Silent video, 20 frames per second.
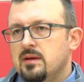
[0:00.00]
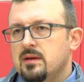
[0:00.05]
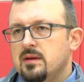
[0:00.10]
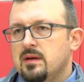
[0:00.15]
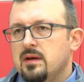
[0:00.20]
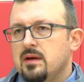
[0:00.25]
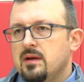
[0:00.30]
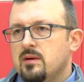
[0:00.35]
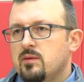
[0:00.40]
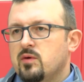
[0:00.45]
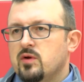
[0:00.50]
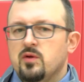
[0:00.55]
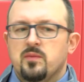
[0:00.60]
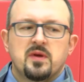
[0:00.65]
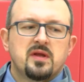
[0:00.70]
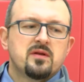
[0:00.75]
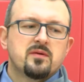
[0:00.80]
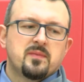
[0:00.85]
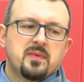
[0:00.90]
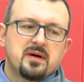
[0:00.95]
Yeah, what do you
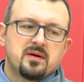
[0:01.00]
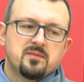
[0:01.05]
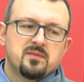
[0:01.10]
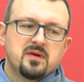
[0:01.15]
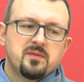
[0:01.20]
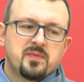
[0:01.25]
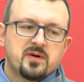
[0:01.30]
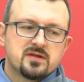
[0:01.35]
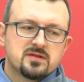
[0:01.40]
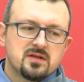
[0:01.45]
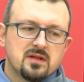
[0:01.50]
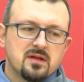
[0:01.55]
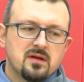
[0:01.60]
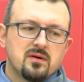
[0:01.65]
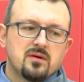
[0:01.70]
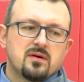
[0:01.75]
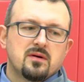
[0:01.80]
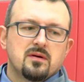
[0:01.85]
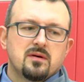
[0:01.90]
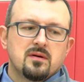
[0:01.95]
mean about me personally,
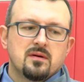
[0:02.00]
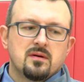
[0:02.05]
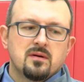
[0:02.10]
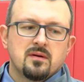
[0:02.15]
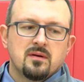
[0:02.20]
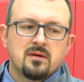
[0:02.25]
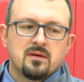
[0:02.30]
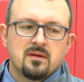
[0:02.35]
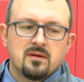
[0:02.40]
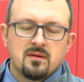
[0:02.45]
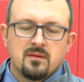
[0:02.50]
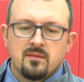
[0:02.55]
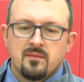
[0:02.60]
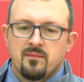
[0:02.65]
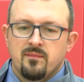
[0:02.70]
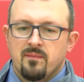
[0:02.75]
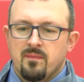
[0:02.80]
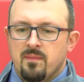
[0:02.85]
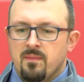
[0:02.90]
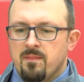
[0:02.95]
or? Yeah, it, it was
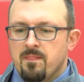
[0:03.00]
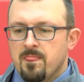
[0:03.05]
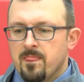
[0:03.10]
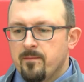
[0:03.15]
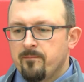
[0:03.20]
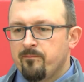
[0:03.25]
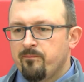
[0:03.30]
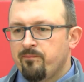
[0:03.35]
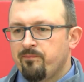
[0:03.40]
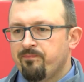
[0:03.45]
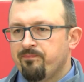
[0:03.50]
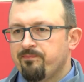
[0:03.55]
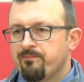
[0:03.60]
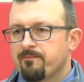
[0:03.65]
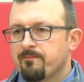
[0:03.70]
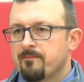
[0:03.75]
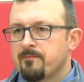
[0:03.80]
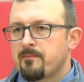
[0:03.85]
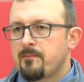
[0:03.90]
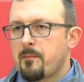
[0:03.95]
almost like you got to
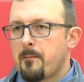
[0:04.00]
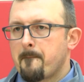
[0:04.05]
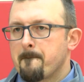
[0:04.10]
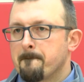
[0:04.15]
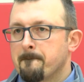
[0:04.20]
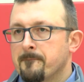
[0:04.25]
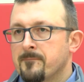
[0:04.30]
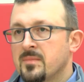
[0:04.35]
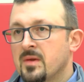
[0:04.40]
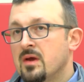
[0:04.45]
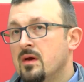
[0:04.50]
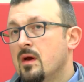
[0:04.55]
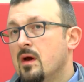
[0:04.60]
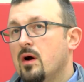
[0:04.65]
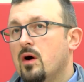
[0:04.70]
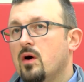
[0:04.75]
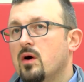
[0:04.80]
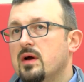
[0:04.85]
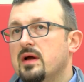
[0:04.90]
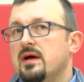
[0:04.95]
prove yourself to us.
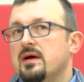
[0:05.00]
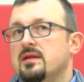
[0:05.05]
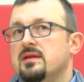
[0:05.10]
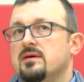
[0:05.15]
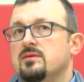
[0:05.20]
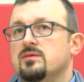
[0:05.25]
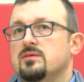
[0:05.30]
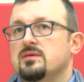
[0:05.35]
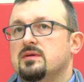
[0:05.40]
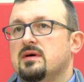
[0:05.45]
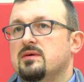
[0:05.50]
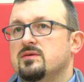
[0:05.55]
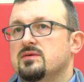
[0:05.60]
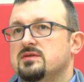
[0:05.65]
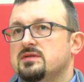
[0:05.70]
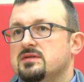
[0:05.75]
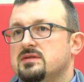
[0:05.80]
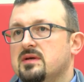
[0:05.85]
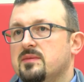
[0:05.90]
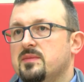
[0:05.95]
Oh yeah, that, that
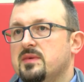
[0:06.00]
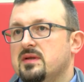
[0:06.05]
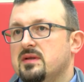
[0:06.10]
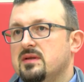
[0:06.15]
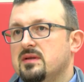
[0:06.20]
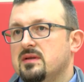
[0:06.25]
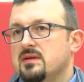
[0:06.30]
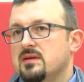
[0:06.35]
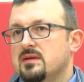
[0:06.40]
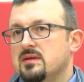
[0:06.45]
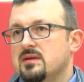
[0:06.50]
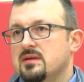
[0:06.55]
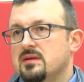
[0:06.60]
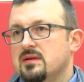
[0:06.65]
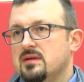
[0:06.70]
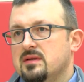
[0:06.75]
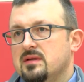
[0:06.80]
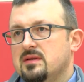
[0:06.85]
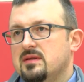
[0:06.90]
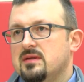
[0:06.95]
was. I mean,
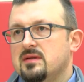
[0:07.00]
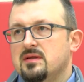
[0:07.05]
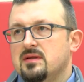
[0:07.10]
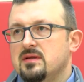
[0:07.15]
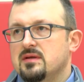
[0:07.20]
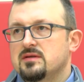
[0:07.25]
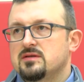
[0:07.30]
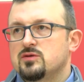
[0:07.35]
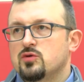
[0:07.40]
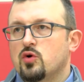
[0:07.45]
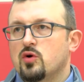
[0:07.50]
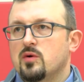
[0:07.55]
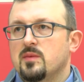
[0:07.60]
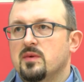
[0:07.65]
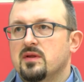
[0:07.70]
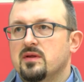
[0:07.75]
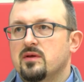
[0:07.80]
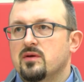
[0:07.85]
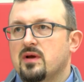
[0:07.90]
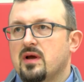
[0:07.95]
it, it's
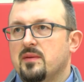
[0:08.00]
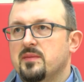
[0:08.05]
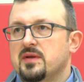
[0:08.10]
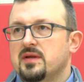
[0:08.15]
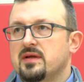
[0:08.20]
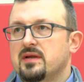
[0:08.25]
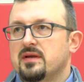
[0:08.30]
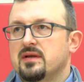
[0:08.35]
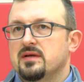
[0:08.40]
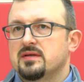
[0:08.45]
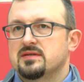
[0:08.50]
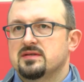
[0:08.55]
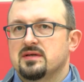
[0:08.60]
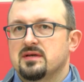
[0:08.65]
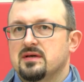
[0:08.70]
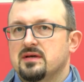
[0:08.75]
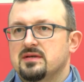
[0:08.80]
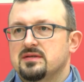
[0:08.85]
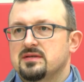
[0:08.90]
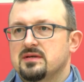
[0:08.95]
normal. You're coming in as
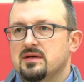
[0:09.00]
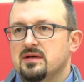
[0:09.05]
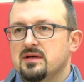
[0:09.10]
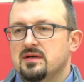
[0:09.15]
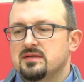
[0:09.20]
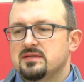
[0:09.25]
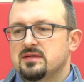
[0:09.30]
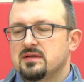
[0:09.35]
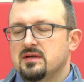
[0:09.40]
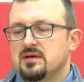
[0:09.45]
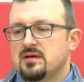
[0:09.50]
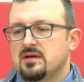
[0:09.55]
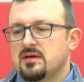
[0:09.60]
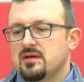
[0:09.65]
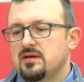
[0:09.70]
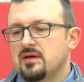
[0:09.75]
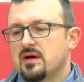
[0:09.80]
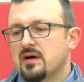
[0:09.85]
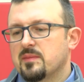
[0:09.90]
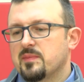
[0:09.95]
a as a as a
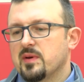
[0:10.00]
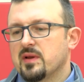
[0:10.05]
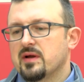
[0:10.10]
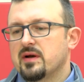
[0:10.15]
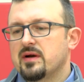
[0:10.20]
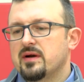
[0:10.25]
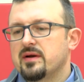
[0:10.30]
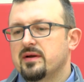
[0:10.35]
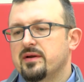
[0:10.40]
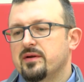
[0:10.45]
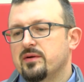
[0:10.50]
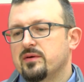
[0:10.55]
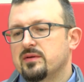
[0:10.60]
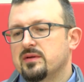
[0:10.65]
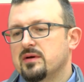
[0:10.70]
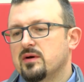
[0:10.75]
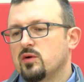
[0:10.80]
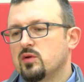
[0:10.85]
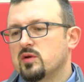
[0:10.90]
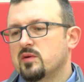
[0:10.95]
young player. You know,
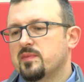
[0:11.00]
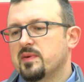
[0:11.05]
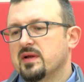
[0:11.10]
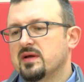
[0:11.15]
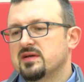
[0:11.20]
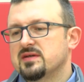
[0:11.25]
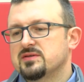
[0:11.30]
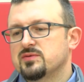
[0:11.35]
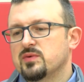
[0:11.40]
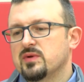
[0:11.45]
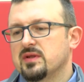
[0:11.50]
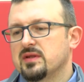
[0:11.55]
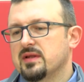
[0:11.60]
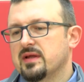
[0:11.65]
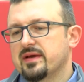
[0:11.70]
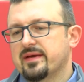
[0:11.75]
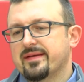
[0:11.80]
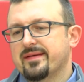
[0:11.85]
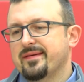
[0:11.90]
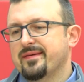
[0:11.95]
the older players will
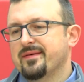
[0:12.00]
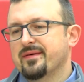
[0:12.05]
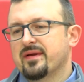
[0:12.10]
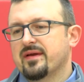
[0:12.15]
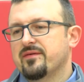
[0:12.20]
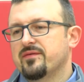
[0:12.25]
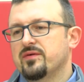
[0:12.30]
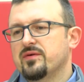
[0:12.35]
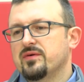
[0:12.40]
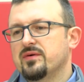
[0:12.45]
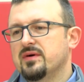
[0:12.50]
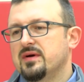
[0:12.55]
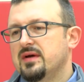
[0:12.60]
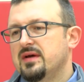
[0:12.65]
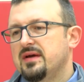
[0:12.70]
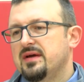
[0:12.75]
like you know give you